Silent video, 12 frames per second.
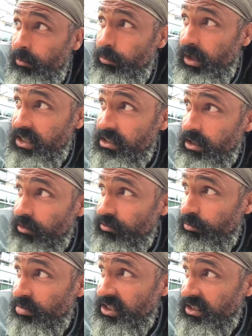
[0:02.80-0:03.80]
Blessed love
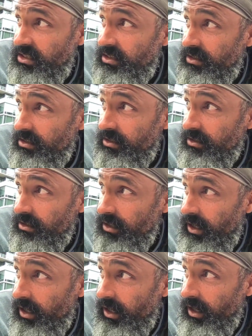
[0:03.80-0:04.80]
and peace.
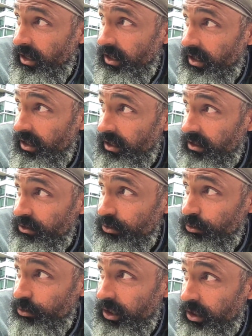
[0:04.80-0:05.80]

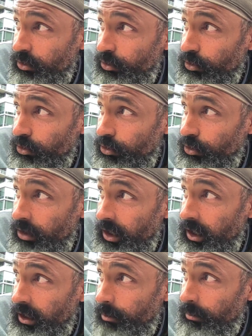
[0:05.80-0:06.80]
Do not know
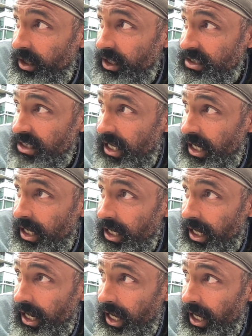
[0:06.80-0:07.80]
how much
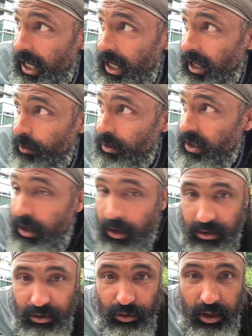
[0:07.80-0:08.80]
longer we
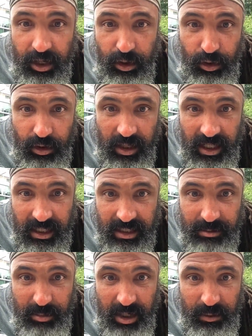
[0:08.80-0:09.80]
got to record
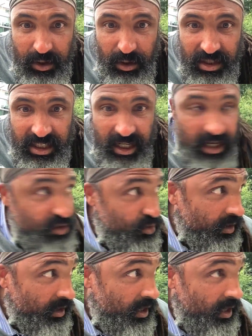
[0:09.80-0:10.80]
this, but we're gonna share a
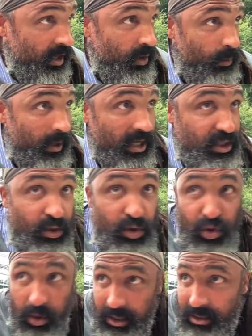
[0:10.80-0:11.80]
joint. We got 2
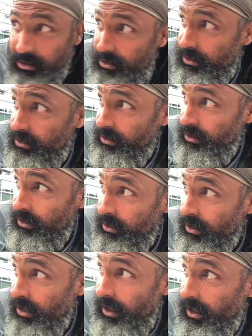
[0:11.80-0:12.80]
joints,
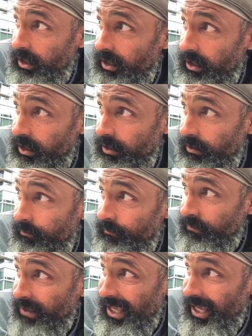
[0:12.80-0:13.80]

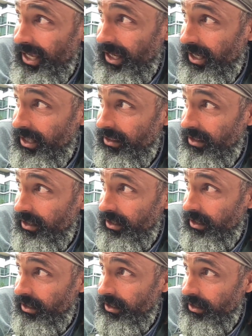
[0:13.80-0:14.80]
and
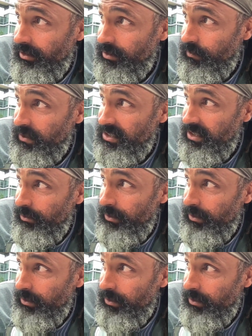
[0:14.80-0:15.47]
then we see